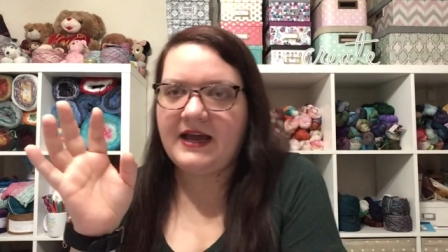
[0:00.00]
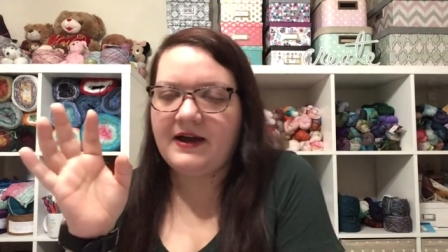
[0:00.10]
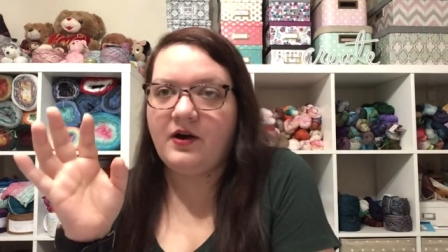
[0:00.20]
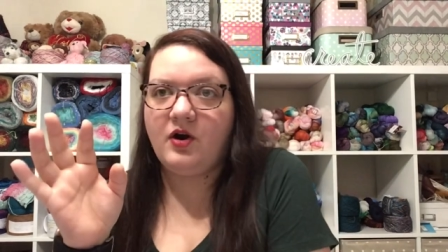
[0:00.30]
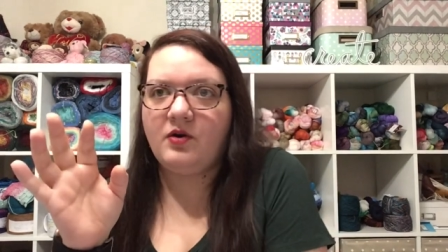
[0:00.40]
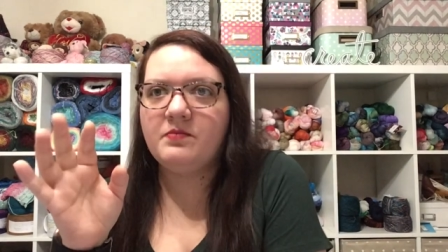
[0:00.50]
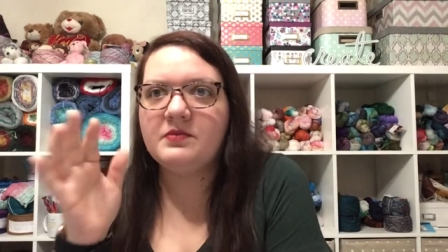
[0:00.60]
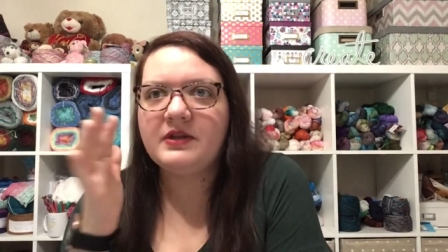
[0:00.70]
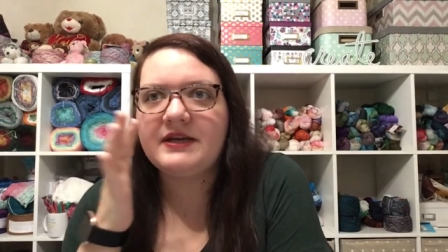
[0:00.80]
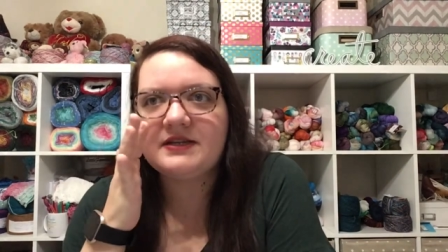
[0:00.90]
at home.
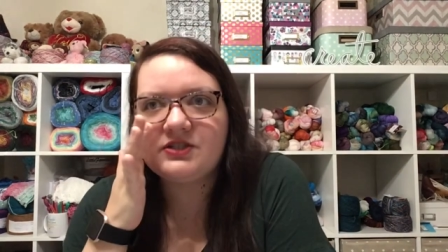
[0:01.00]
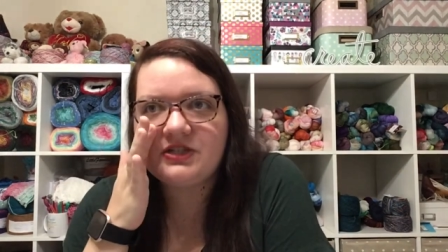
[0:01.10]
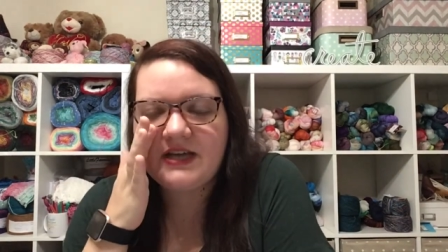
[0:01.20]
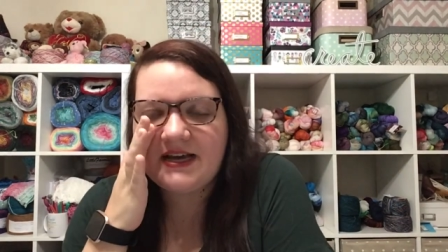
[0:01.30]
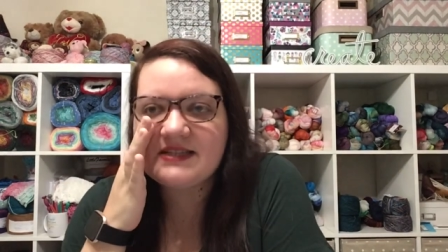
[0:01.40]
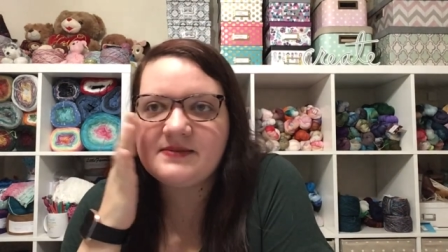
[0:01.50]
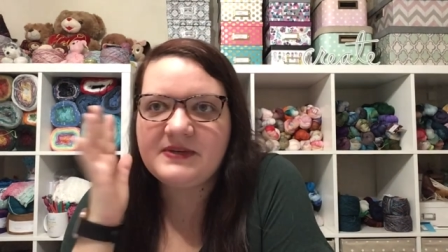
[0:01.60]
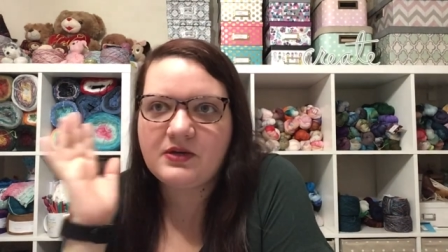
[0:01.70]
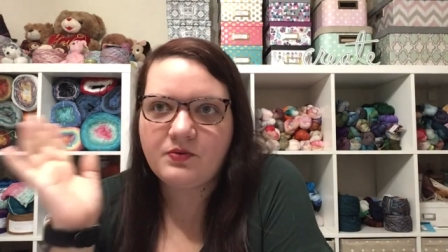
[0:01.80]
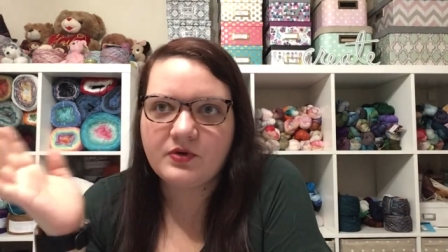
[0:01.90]
Like she has to be
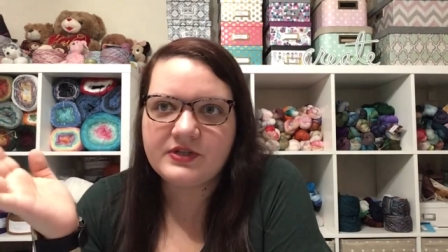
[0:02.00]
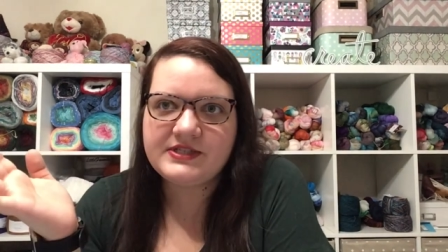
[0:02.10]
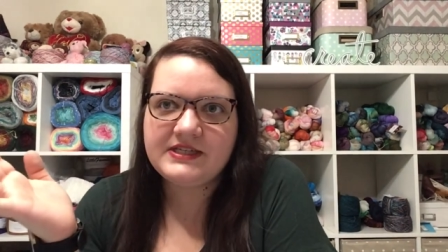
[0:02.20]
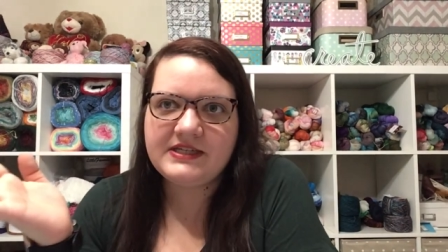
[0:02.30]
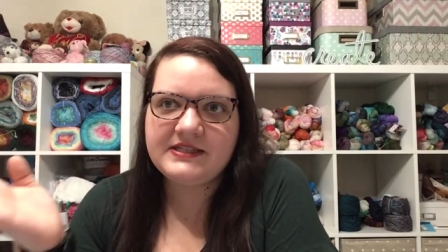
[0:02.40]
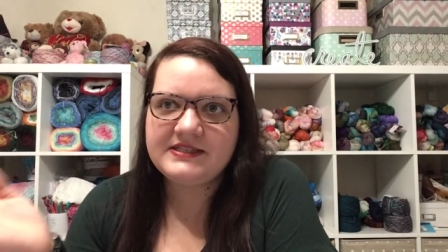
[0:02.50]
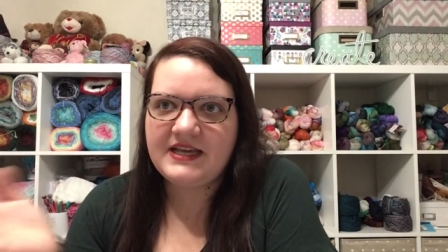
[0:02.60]
quarantined